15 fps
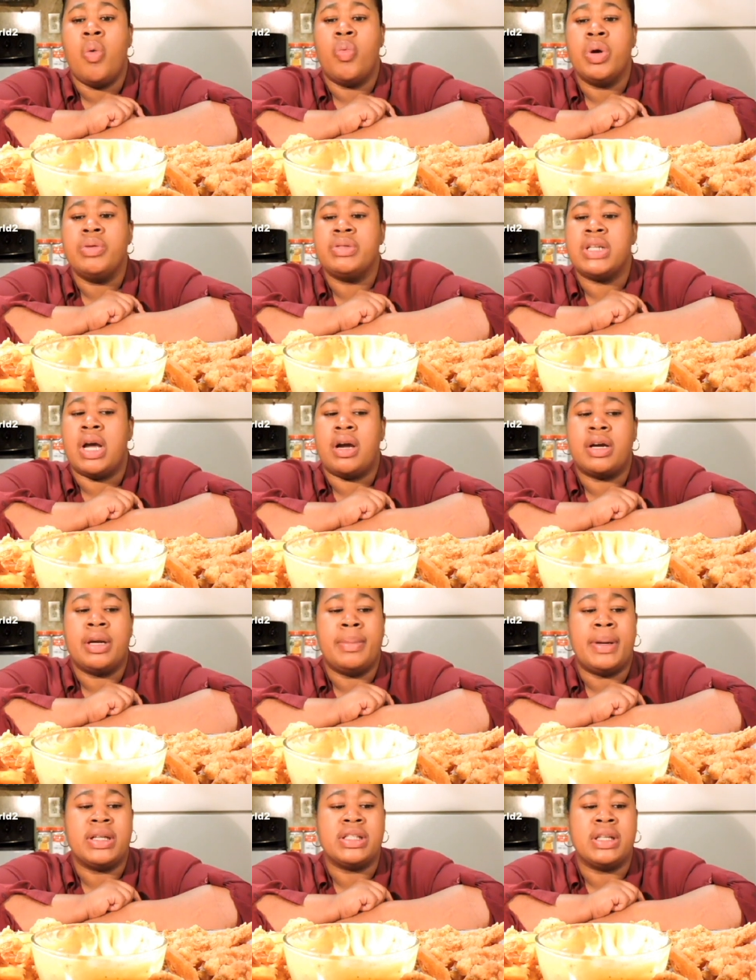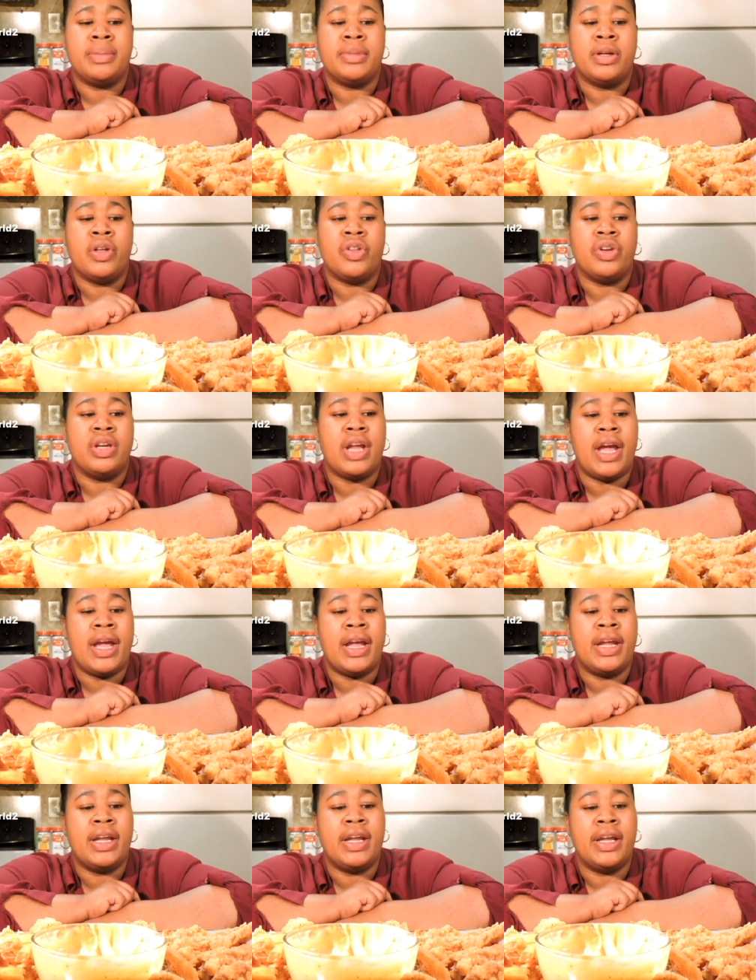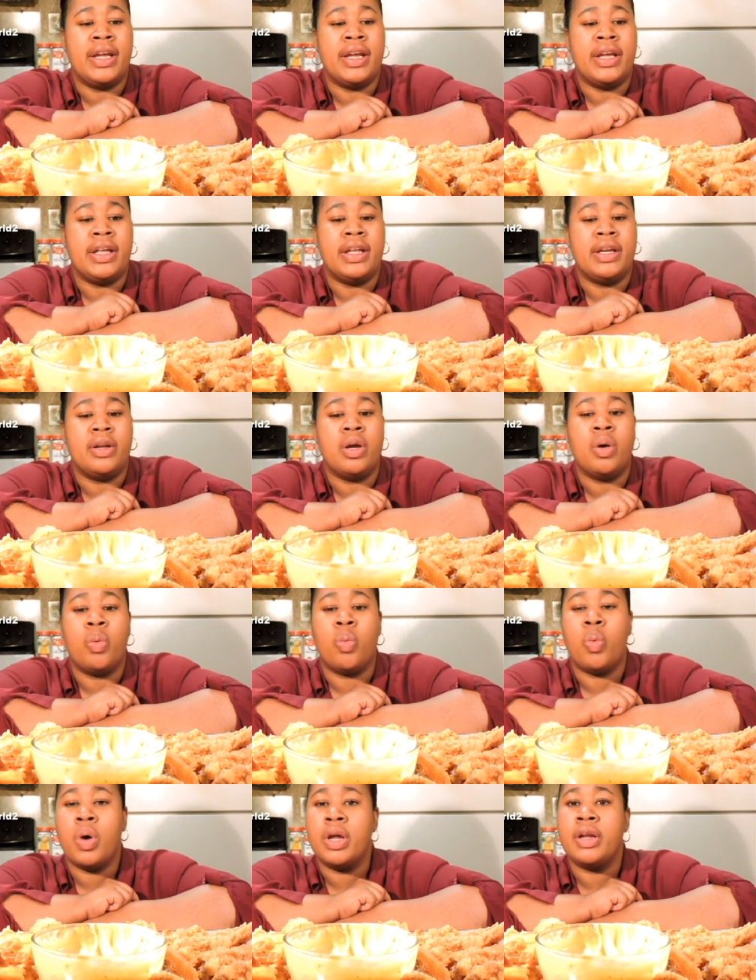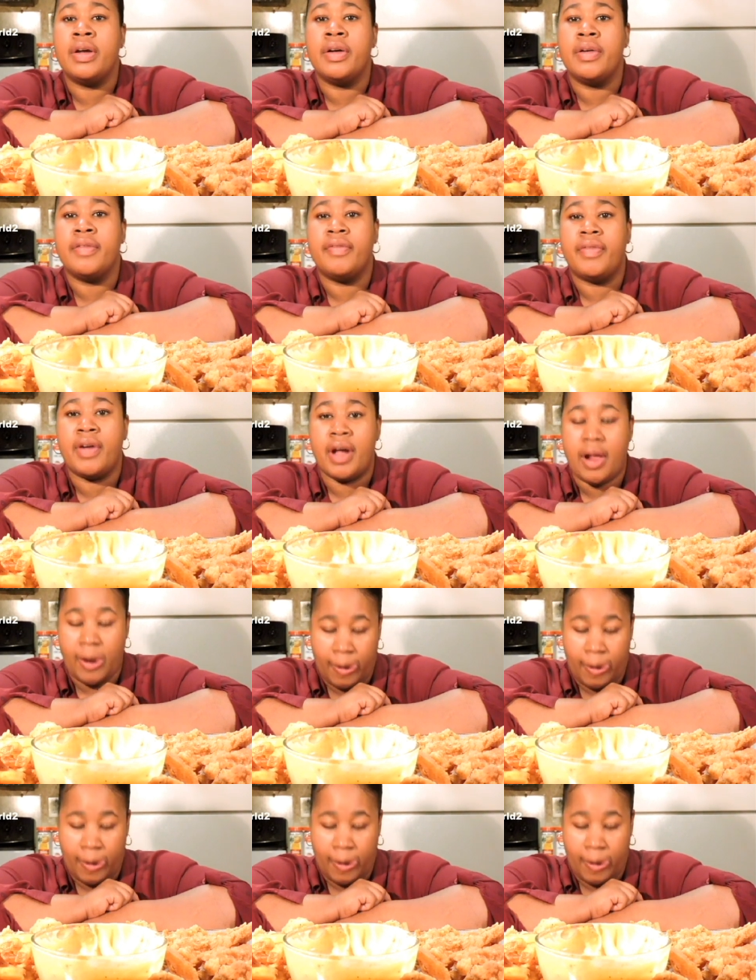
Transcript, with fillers: we were talking about something the other night, and one of